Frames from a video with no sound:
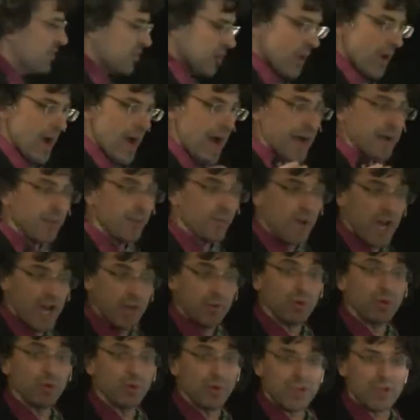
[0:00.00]
So
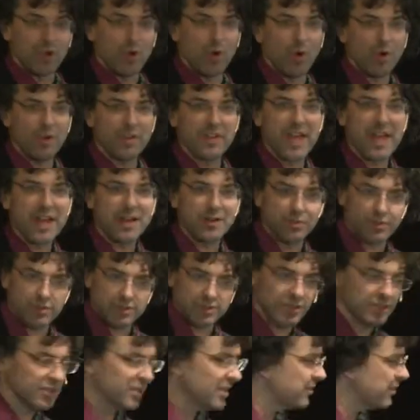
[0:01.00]
I will record that and
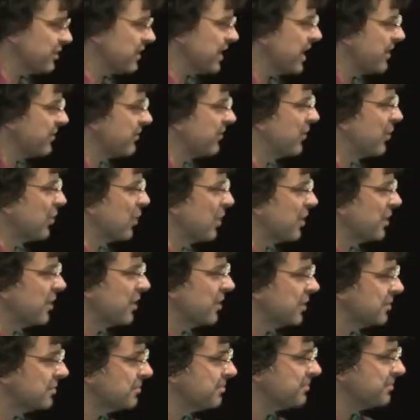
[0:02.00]
we'll deliver that for
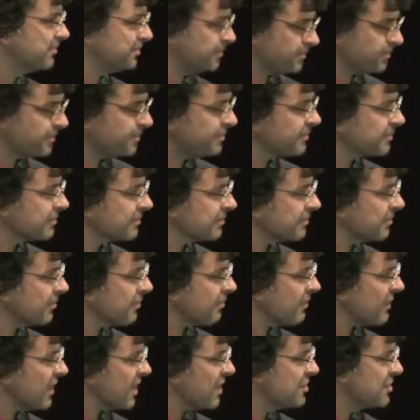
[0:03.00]
you.
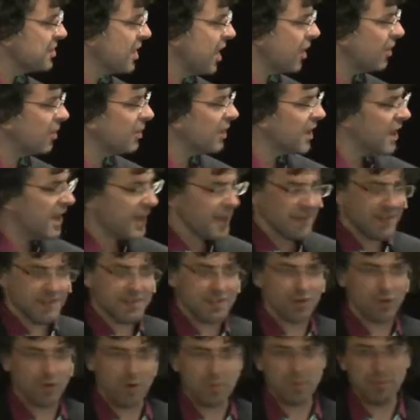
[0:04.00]
So
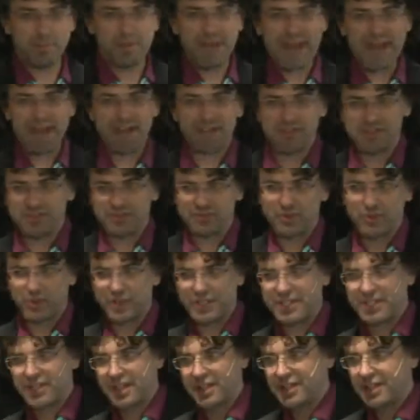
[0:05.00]
it's a normal package of
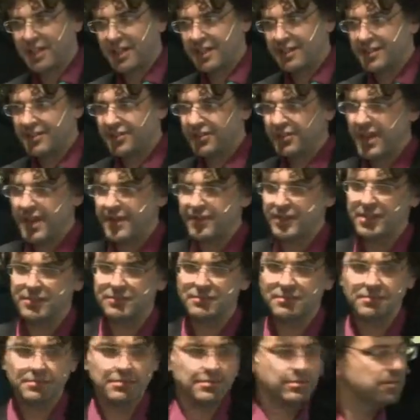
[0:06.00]

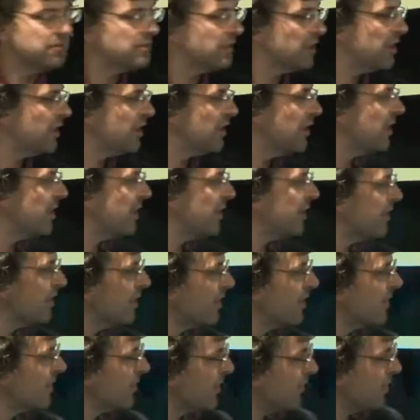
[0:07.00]
$29.97.
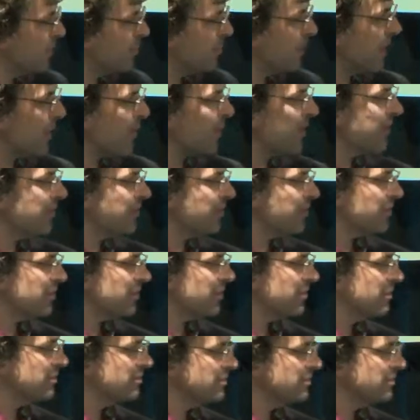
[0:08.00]
The bonus